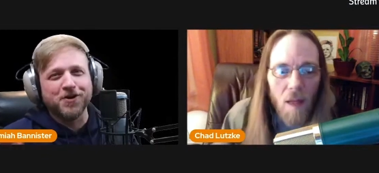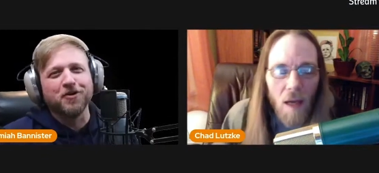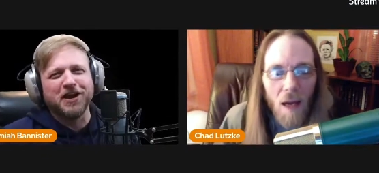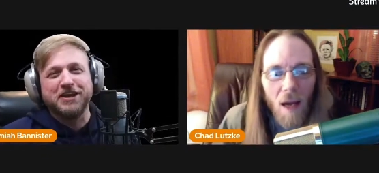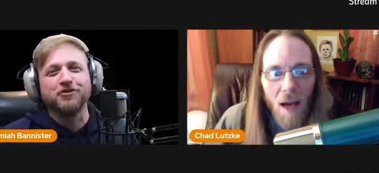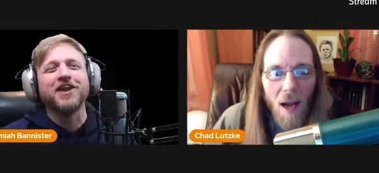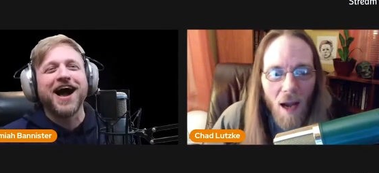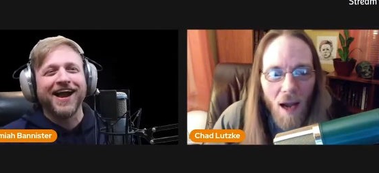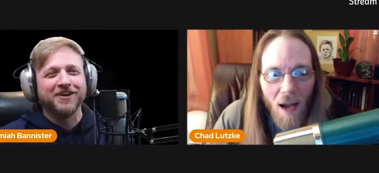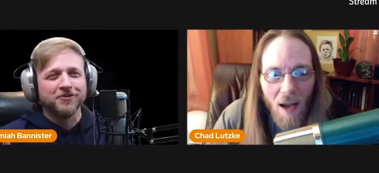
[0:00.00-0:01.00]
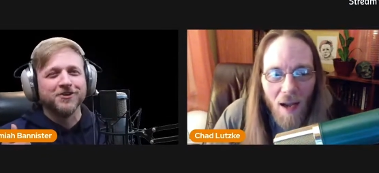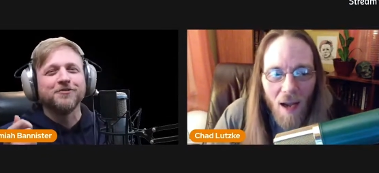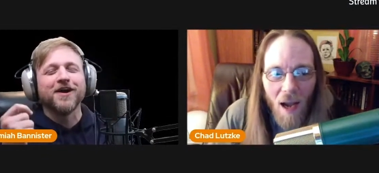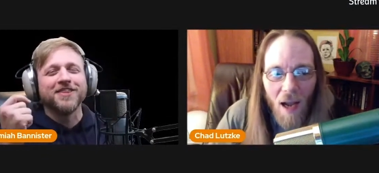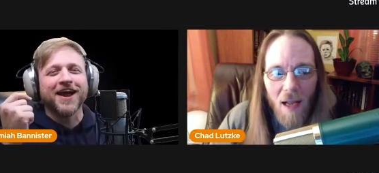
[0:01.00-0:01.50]
Speaker 1: you're like, "You're lying, dude. You
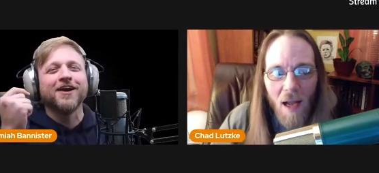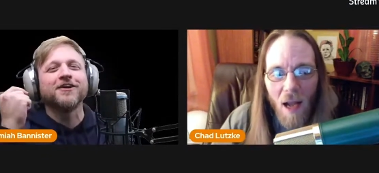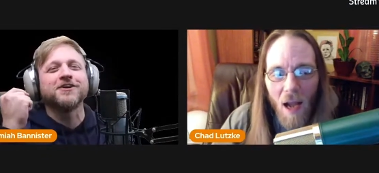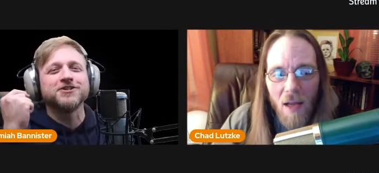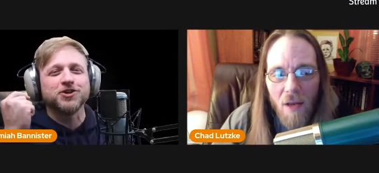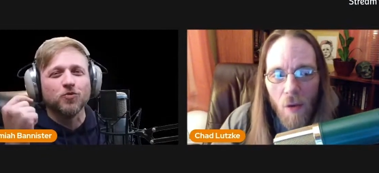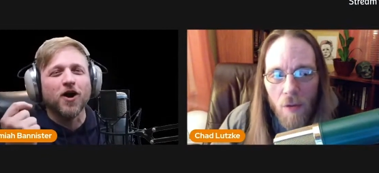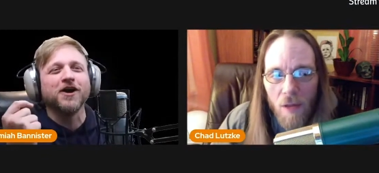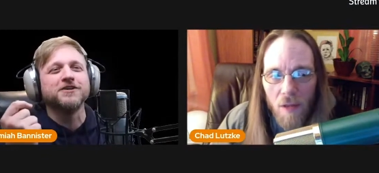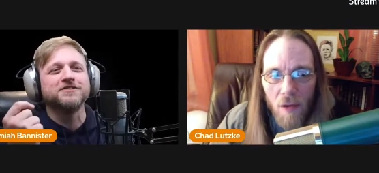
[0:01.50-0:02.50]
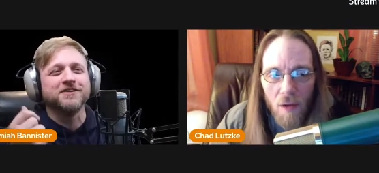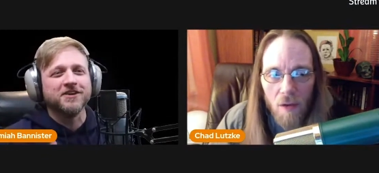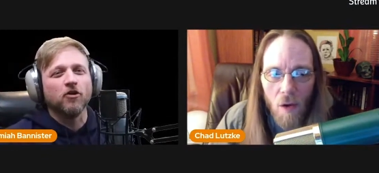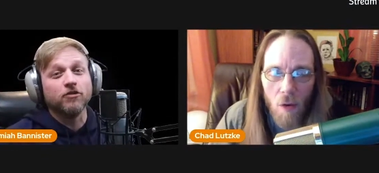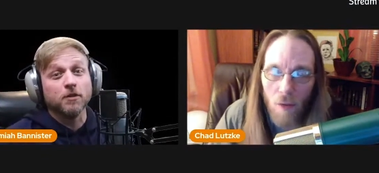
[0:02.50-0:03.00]
are there." I, I you know that they're you
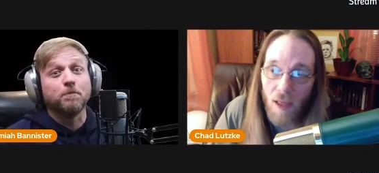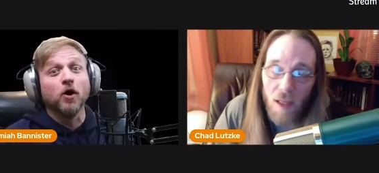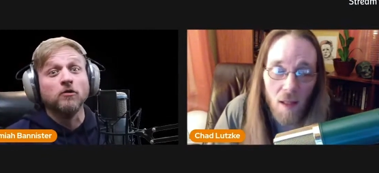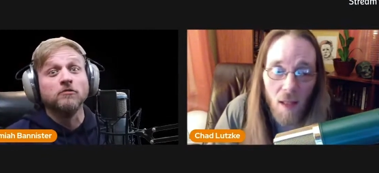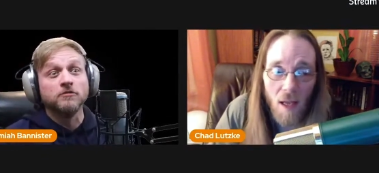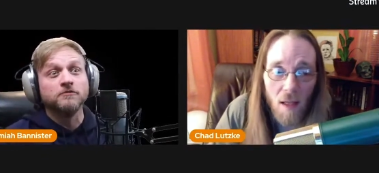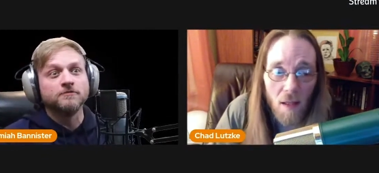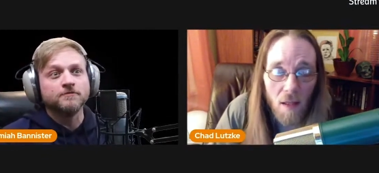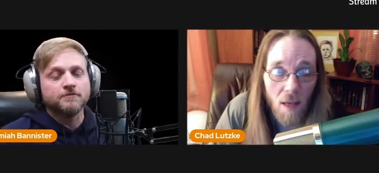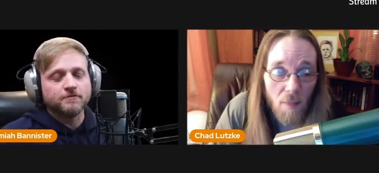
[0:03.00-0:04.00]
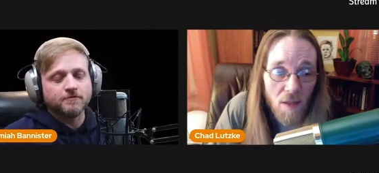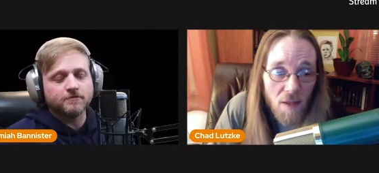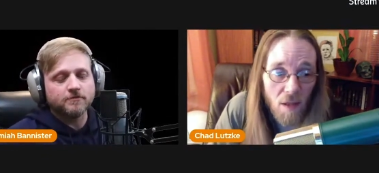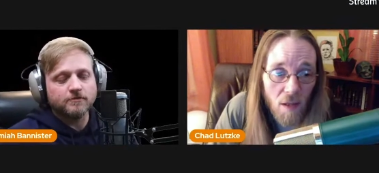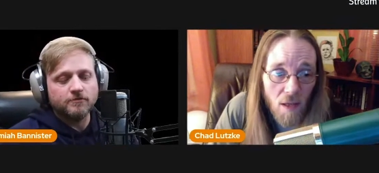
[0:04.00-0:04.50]
know, no, the like like my
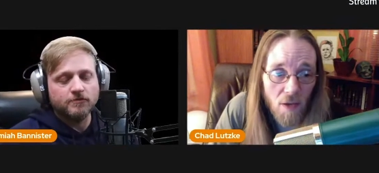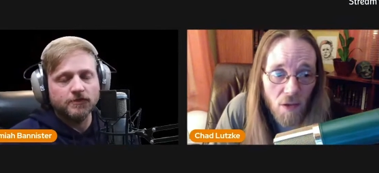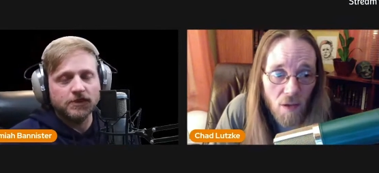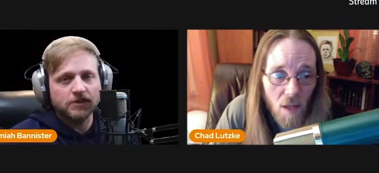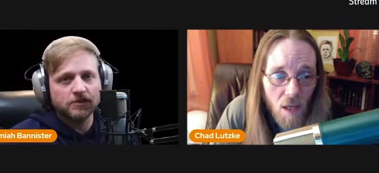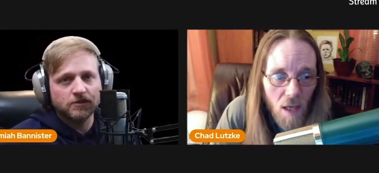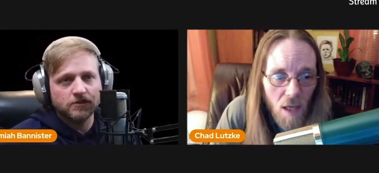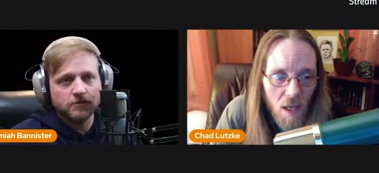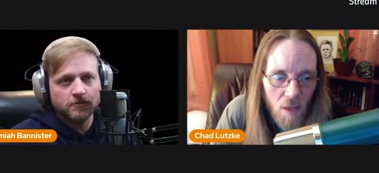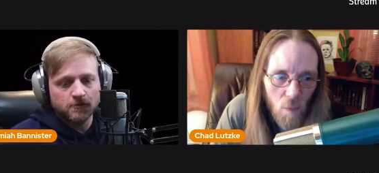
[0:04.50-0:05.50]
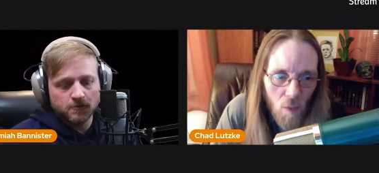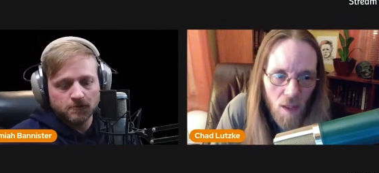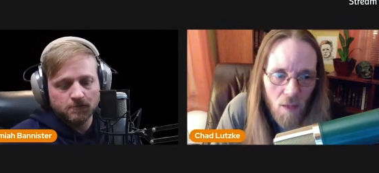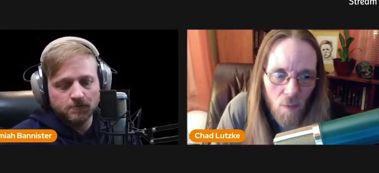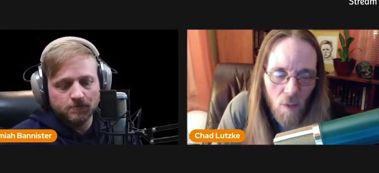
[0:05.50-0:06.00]
son Elijah he
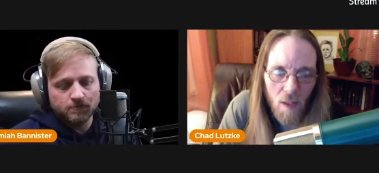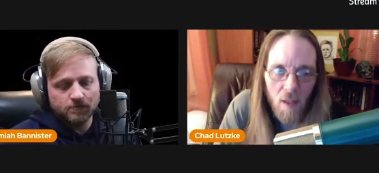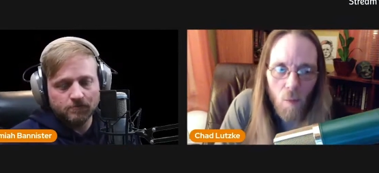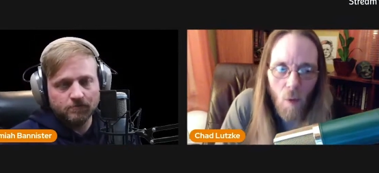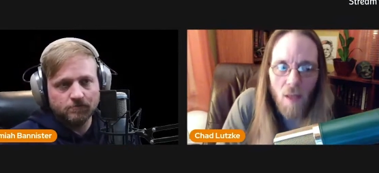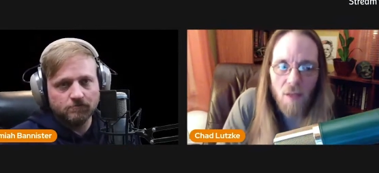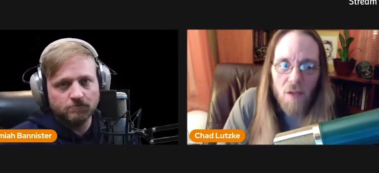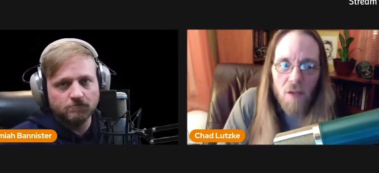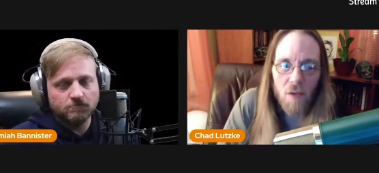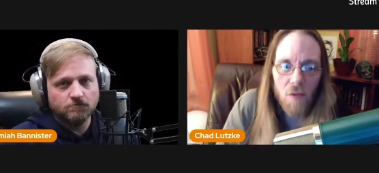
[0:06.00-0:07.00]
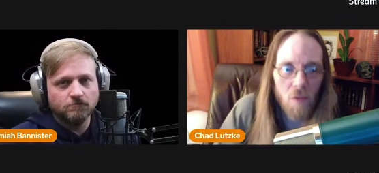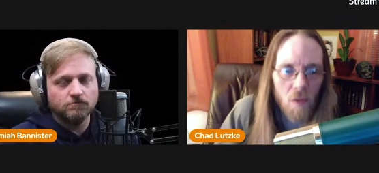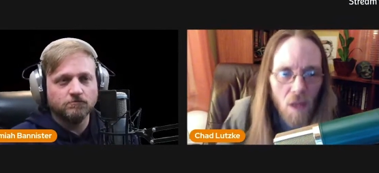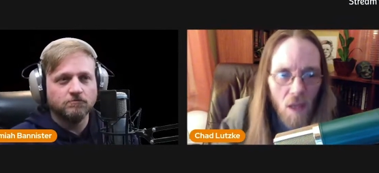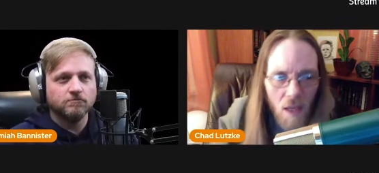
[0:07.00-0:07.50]
Speaker 2: he really wants
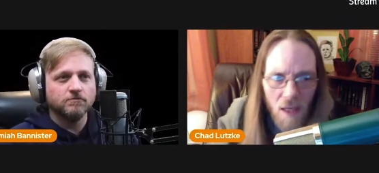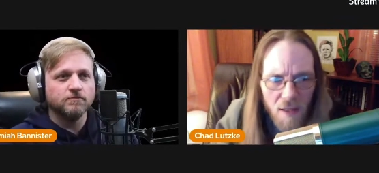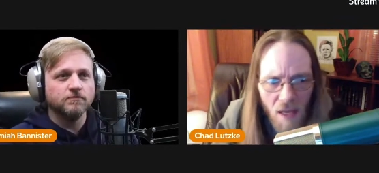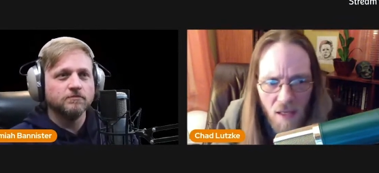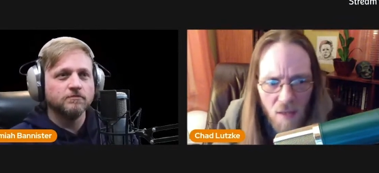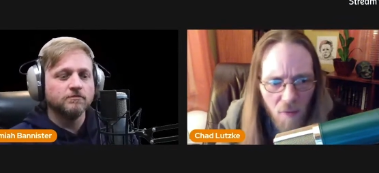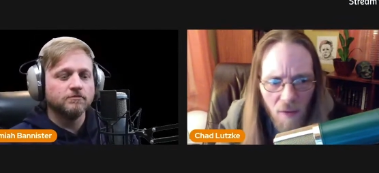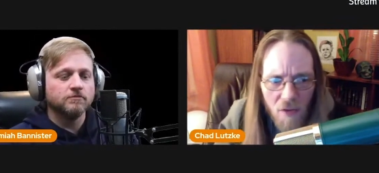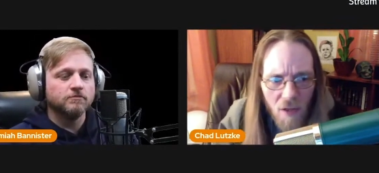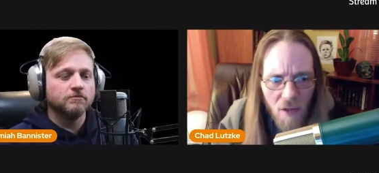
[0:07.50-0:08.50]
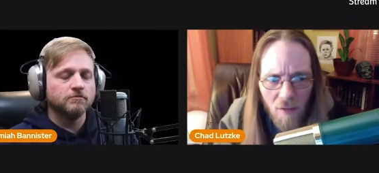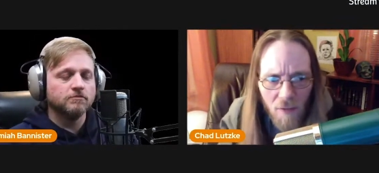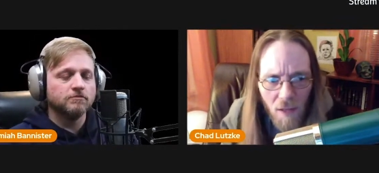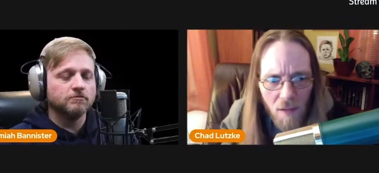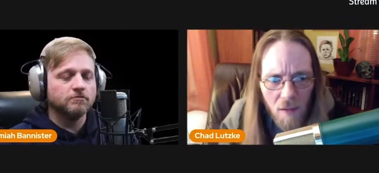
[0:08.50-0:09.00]
to. He's had his fair share of
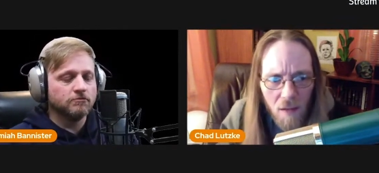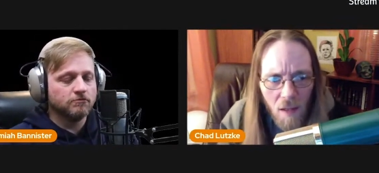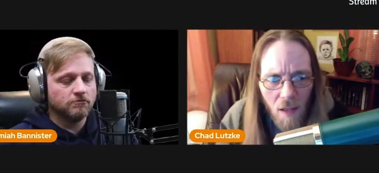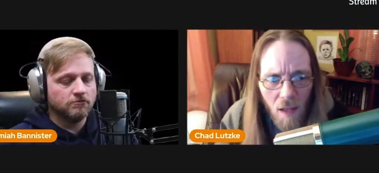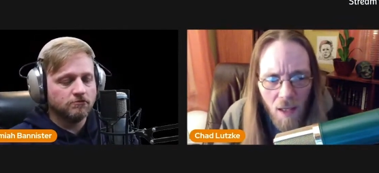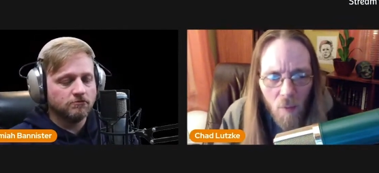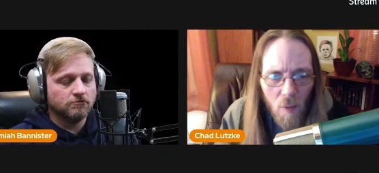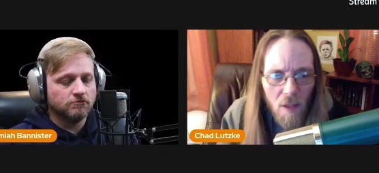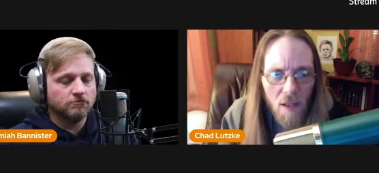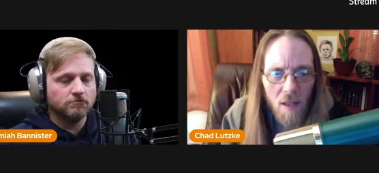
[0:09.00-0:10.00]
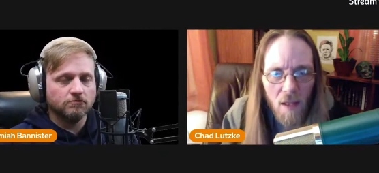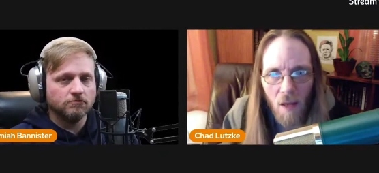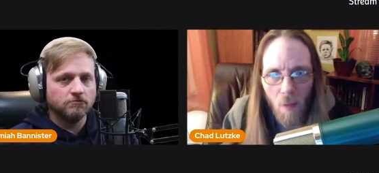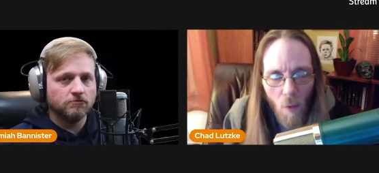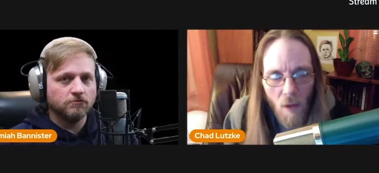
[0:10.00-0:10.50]
fun. He really
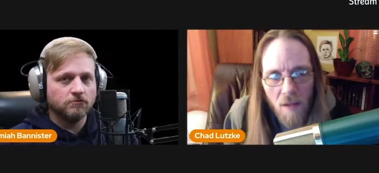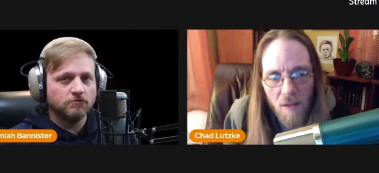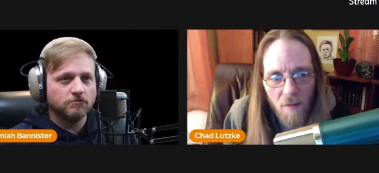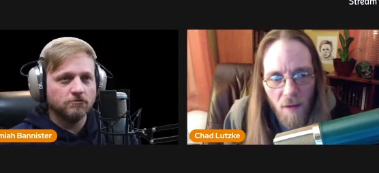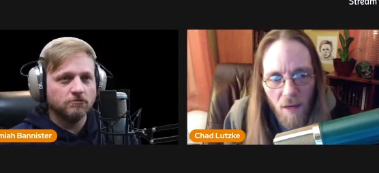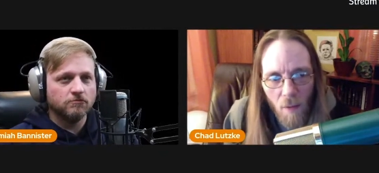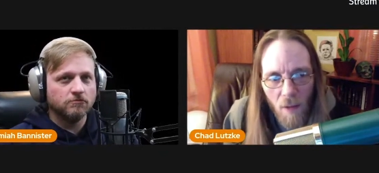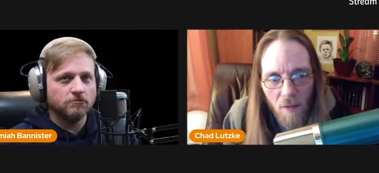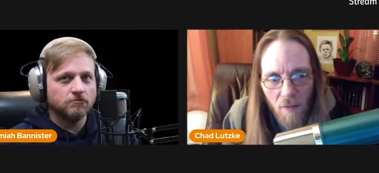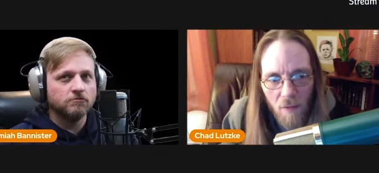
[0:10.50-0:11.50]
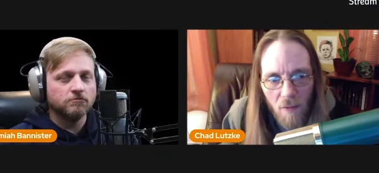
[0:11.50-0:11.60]
wants to find a wife.